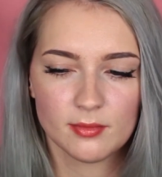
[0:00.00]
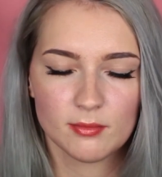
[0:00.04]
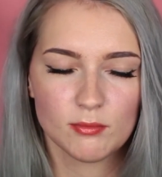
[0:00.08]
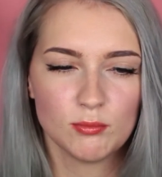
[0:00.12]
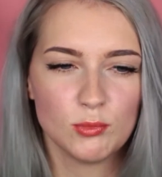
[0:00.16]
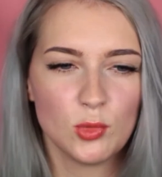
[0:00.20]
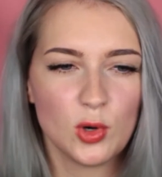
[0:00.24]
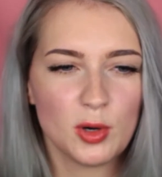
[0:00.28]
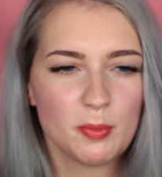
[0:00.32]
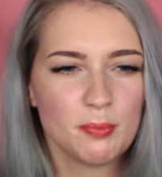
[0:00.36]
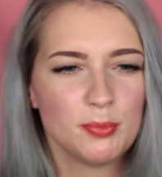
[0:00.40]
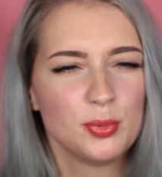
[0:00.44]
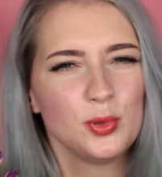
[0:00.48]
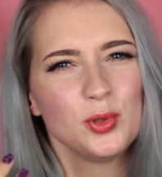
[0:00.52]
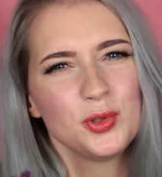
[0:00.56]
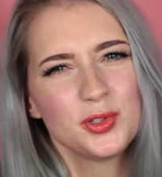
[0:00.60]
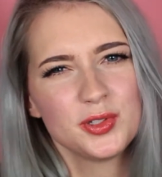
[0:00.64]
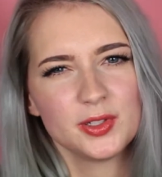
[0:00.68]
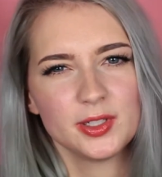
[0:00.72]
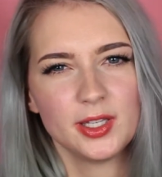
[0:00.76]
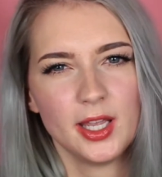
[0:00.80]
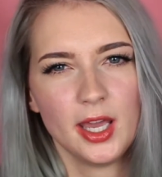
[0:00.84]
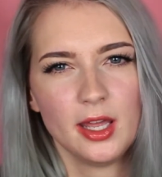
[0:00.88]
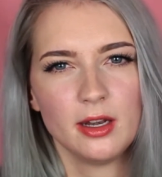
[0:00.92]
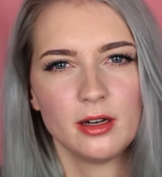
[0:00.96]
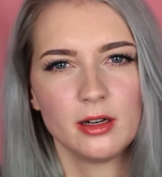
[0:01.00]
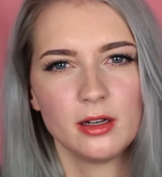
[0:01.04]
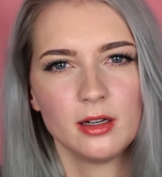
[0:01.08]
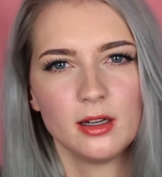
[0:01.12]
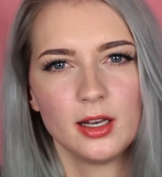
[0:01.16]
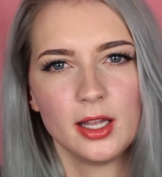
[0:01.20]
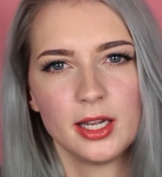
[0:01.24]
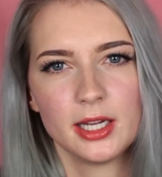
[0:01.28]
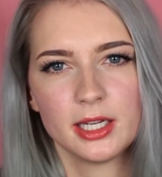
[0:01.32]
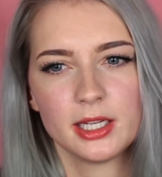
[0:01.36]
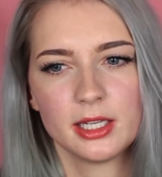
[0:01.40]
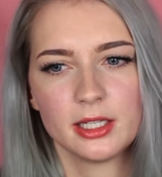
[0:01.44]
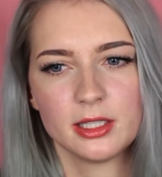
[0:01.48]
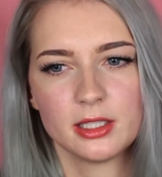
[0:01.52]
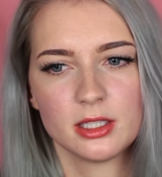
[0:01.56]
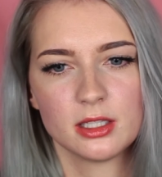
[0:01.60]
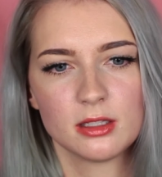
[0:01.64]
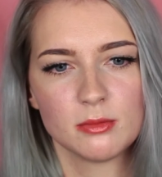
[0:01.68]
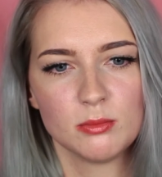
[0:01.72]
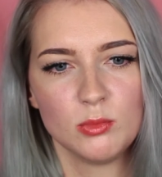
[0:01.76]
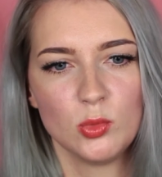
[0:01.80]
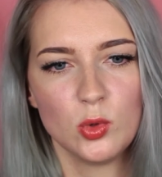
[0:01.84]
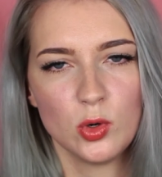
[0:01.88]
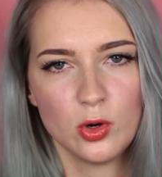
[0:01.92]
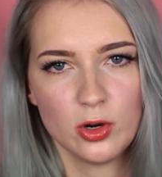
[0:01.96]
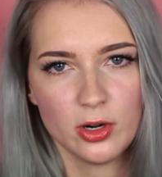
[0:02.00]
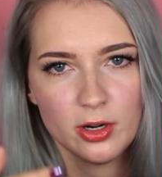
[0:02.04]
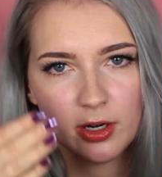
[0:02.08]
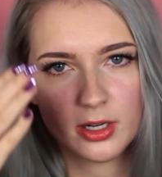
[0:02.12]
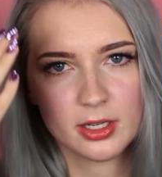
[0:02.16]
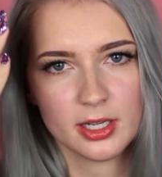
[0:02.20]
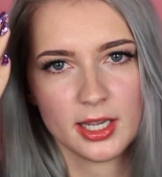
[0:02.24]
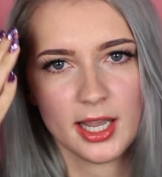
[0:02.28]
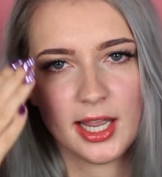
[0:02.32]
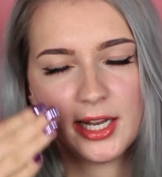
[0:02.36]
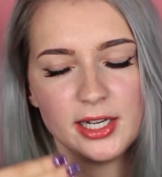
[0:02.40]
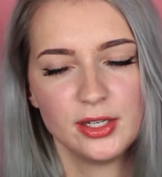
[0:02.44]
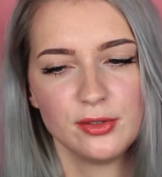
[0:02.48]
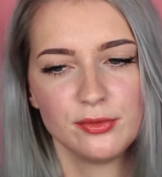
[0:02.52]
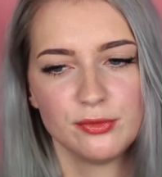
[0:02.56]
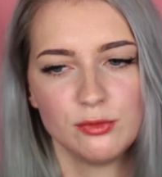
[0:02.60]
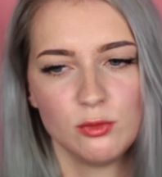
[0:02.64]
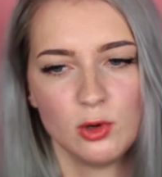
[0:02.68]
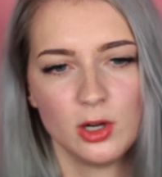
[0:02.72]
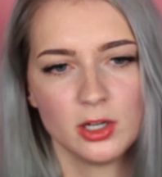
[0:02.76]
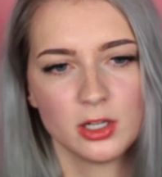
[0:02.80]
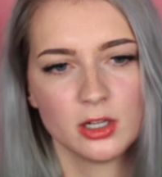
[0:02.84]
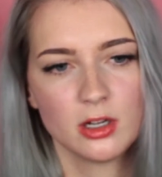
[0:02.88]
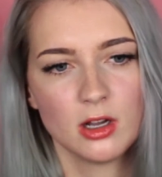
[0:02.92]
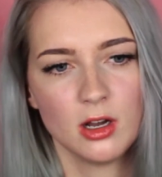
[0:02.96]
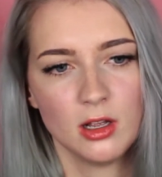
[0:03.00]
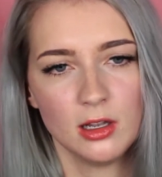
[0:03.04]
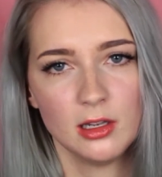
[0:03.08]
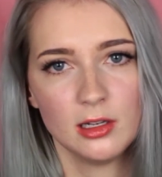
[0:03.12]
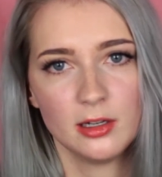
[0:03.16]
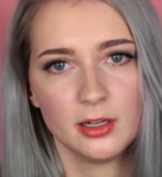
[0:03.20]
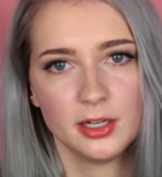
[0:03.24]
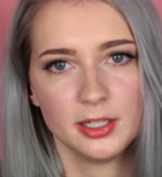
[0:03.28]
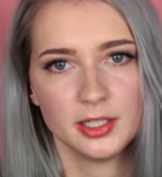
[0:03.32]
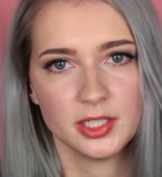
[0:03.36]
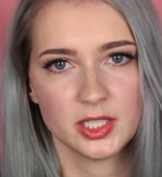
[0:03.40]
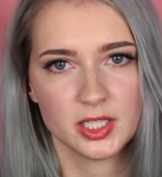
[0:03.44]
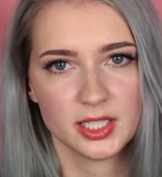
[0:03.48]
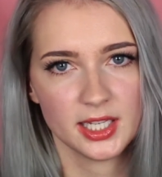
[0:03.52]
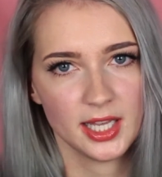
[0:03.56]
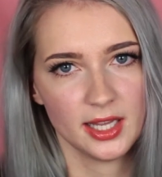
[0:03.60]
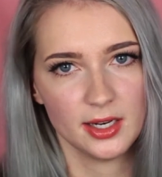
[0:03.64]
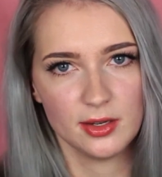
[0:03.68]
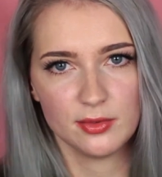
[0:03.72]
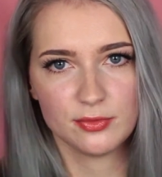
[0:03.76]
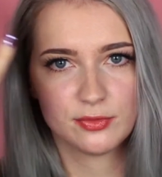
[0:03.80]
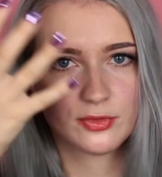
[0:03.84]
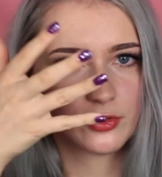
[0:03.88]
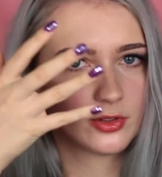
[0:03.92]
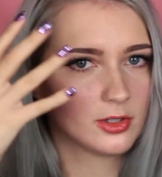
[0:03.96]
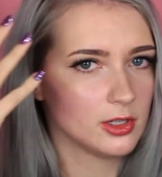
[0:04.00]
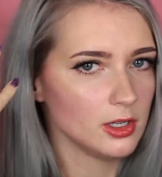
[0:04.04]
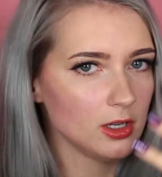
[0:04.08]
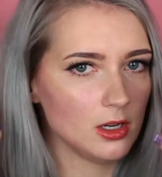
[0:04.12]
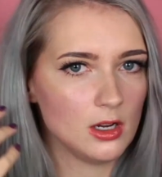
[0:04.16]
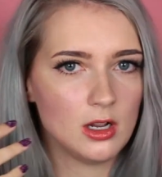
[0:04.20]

more pulled together. Like, it's more kind of one color instead of